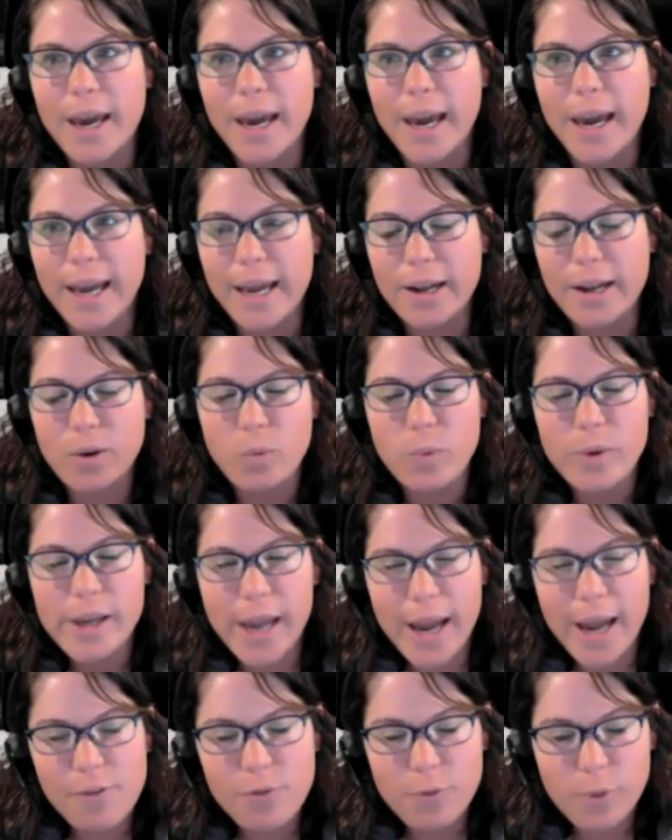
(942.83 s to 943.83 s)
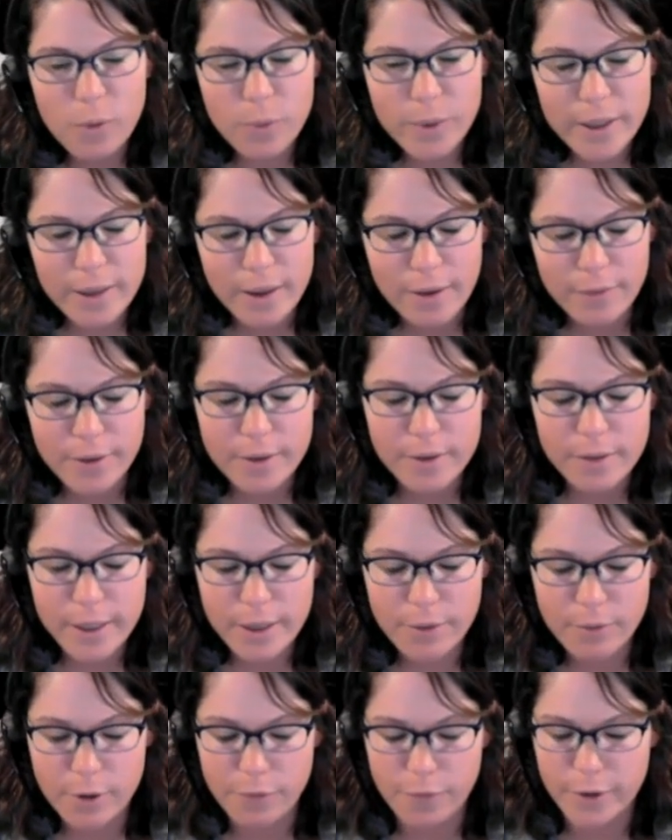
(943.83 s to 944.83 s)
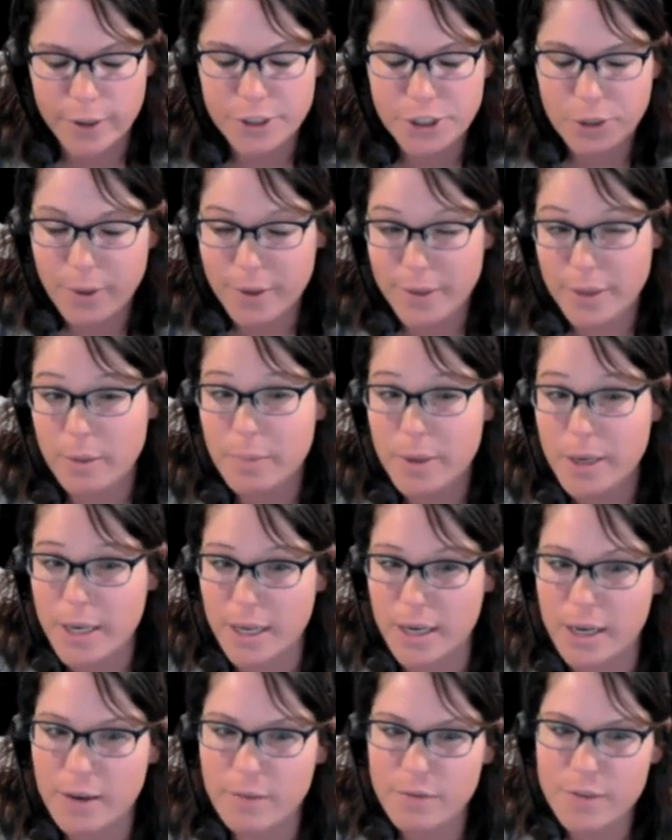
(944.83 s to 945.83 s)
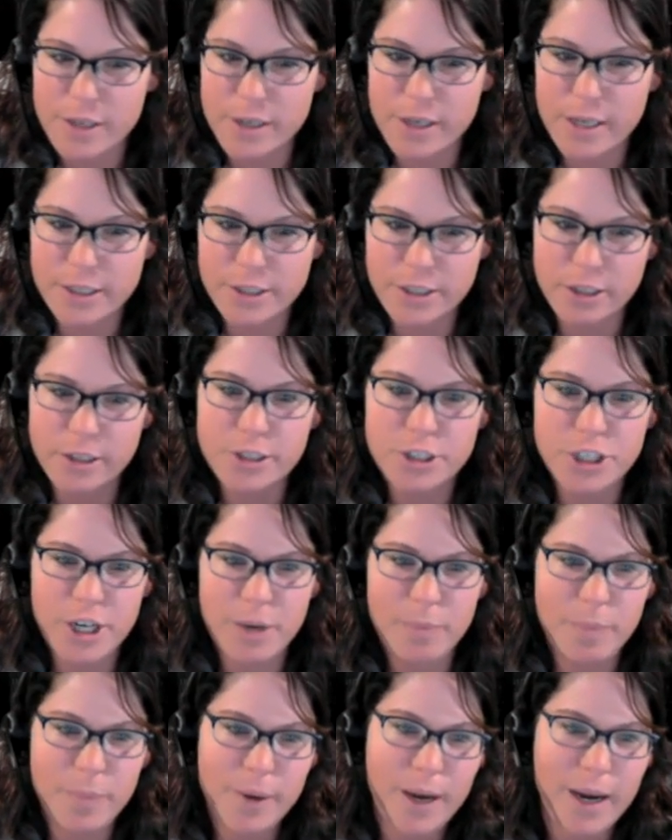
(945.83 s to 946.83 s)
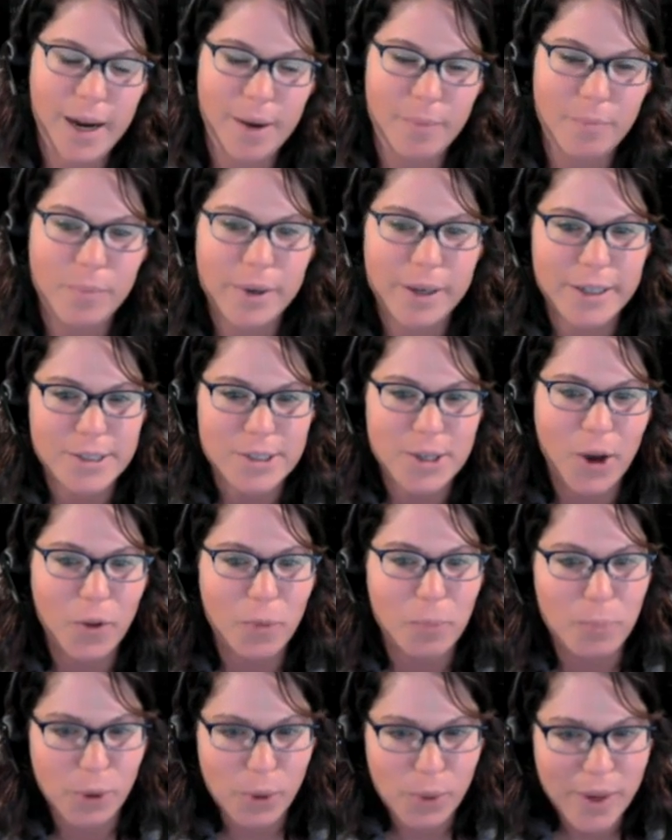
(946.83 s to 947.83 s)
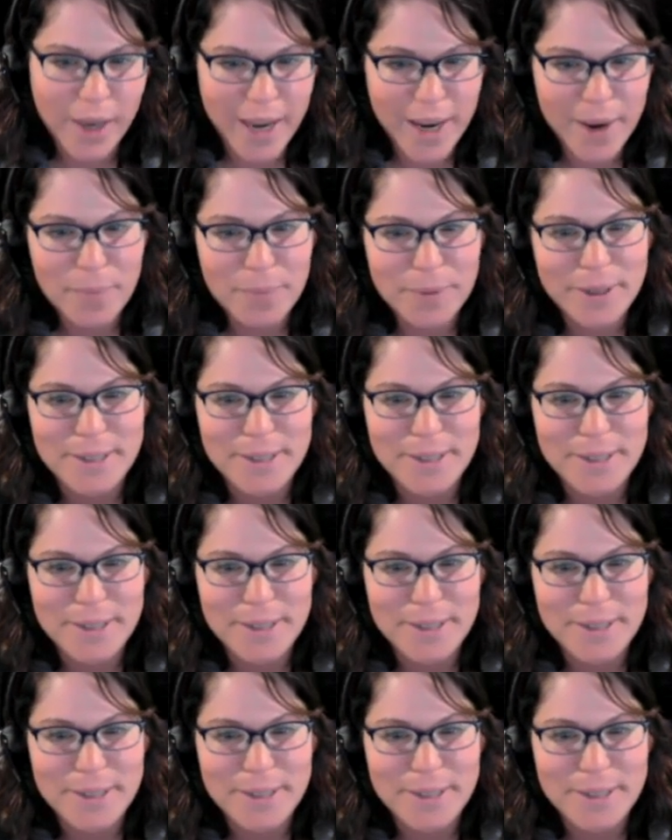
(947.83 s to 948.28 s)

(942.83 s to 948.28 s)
And we have what we lovingly refer to at the beginning of the internship um, is called boot camp.